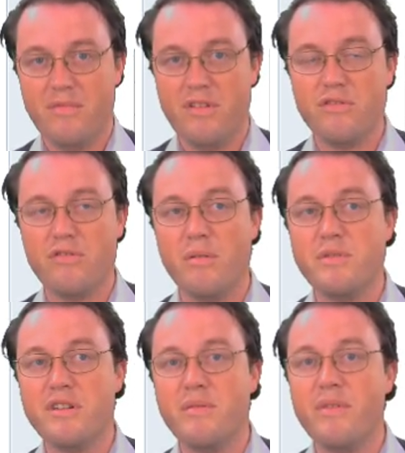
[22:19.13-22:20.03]

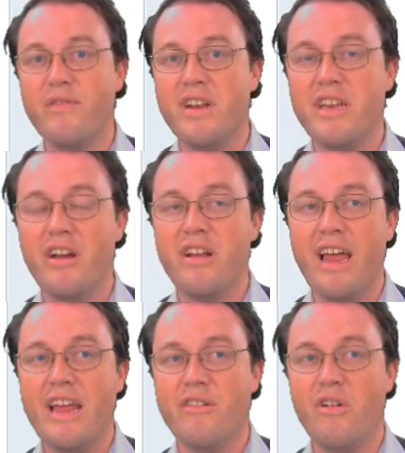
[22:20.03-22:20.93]
description of the video
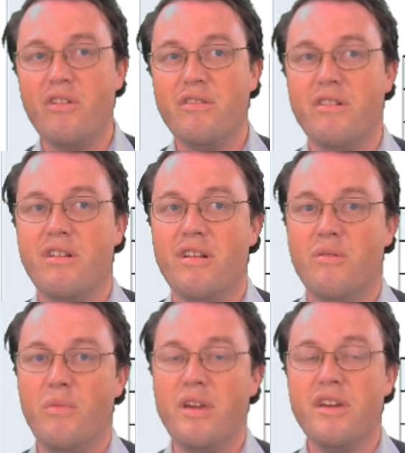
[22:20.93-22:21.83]
later on
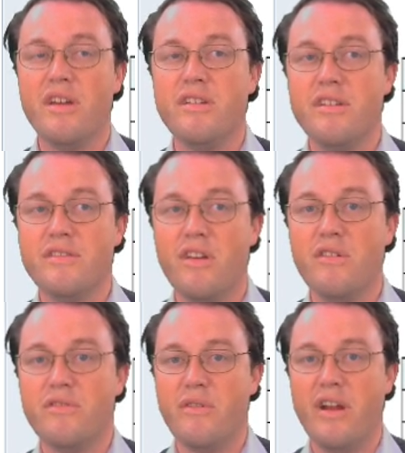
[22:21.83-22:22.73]
where you can just
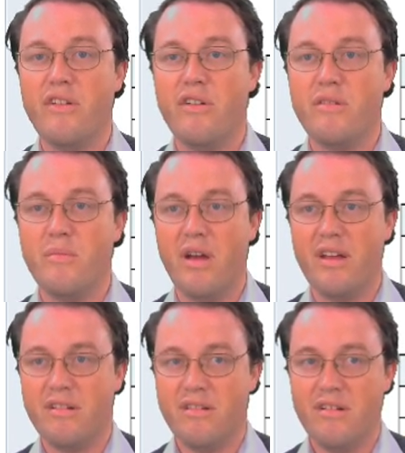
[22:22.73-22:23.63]
go straight on, but